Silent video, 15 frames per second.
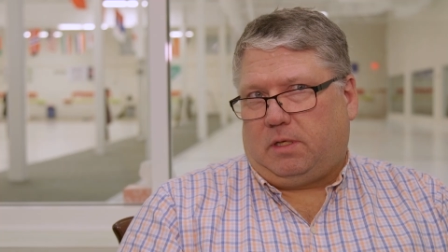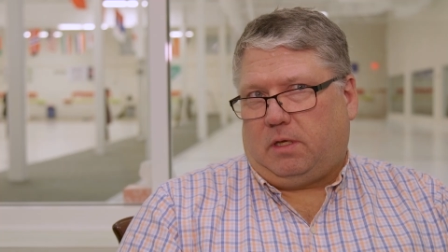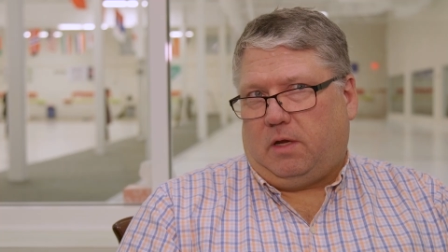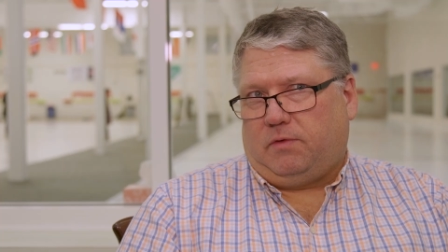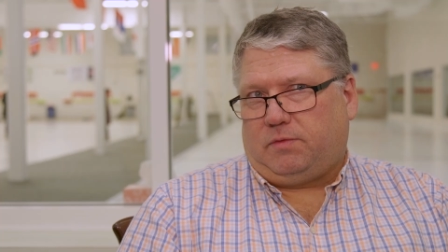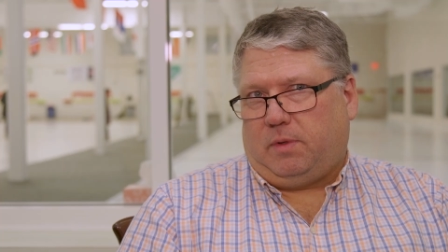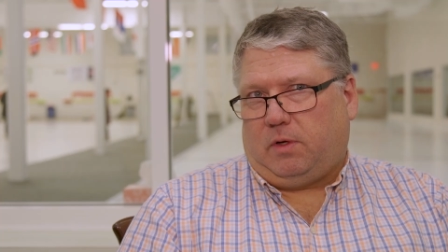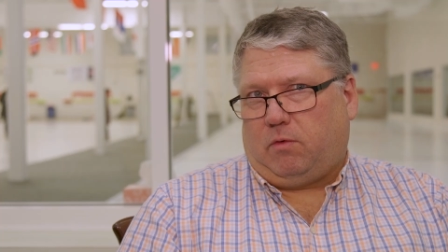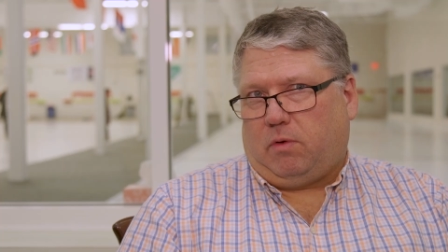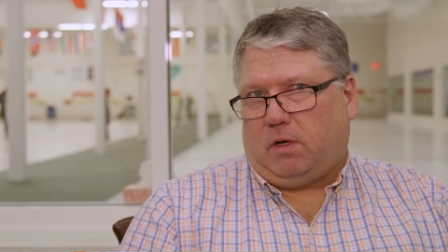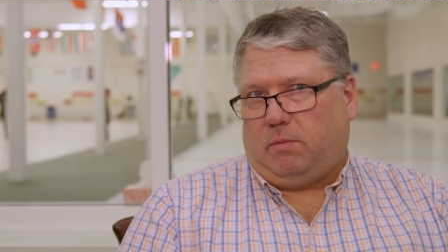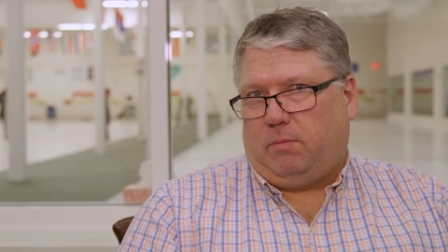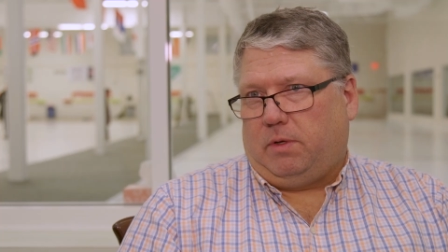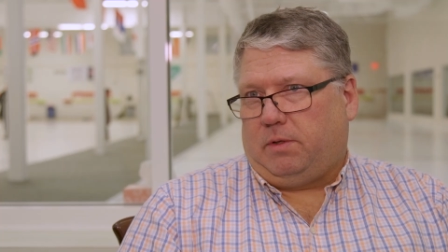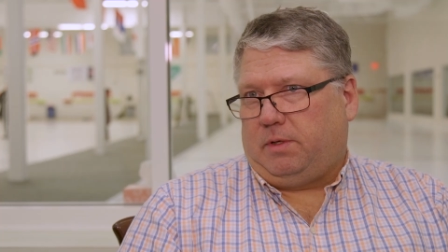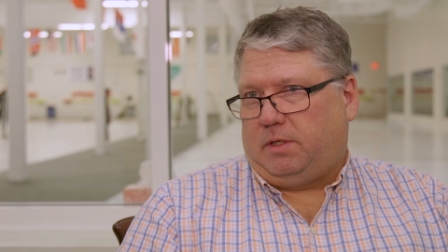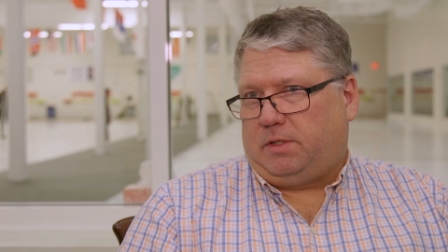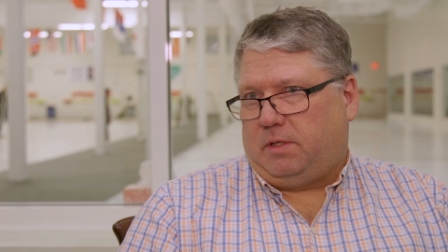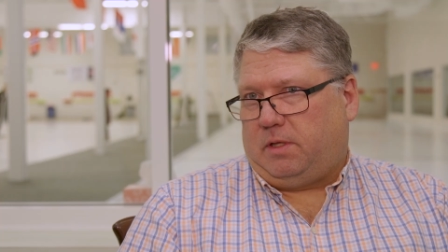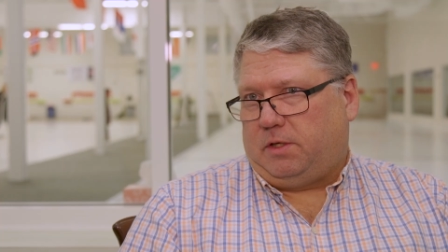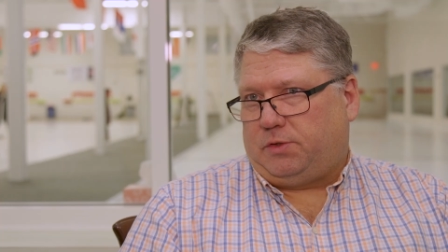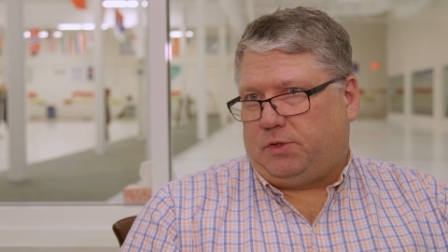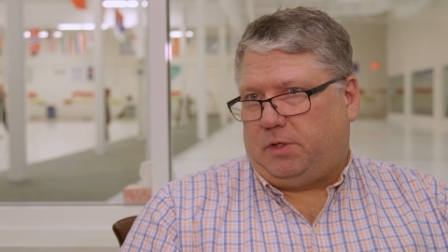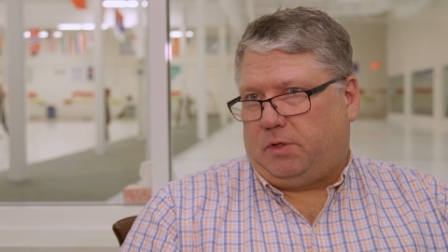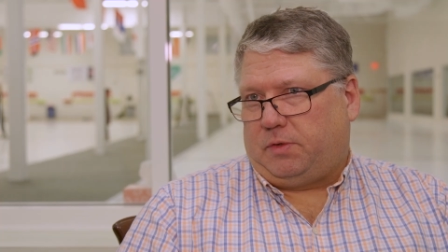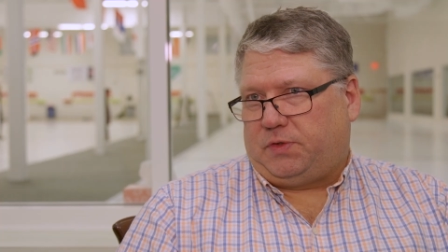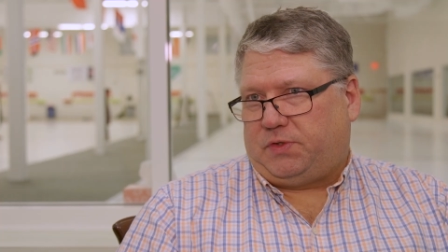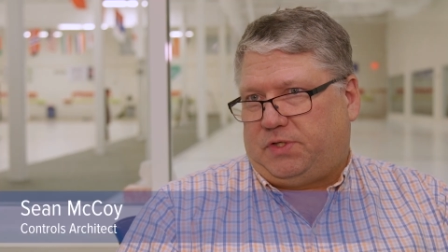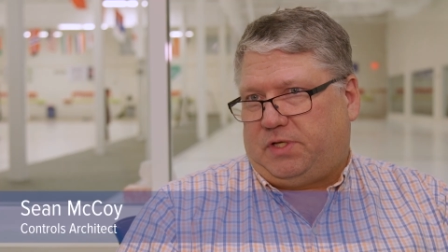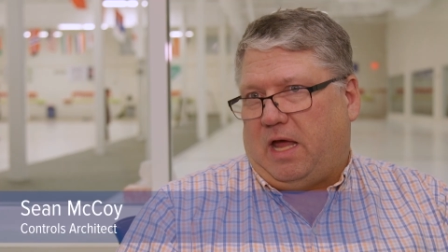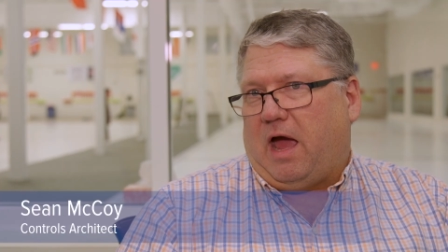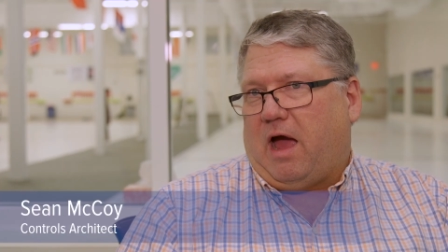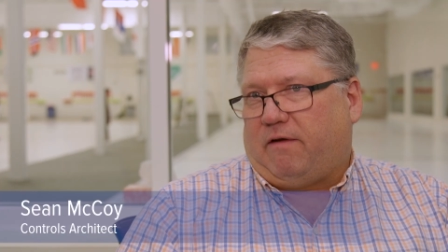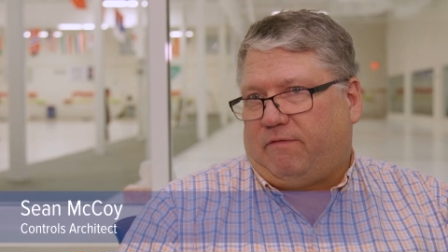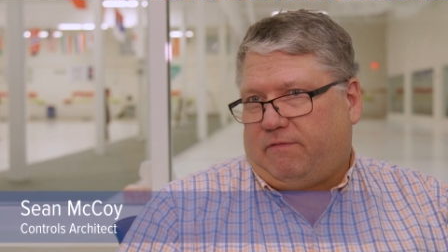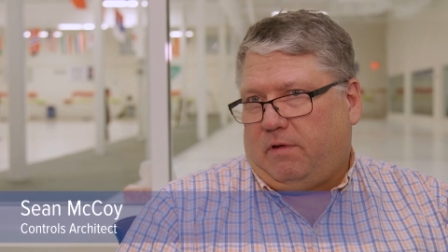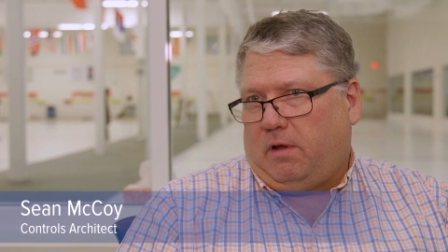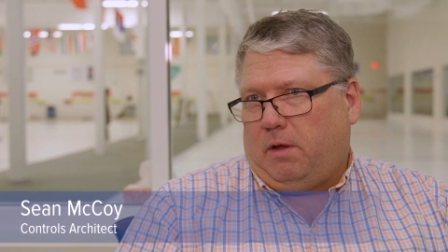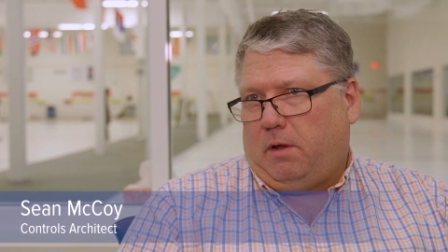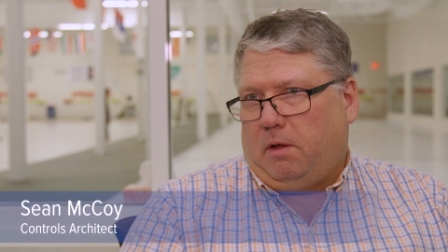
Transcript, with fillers: It gives me credibility to the engineering staff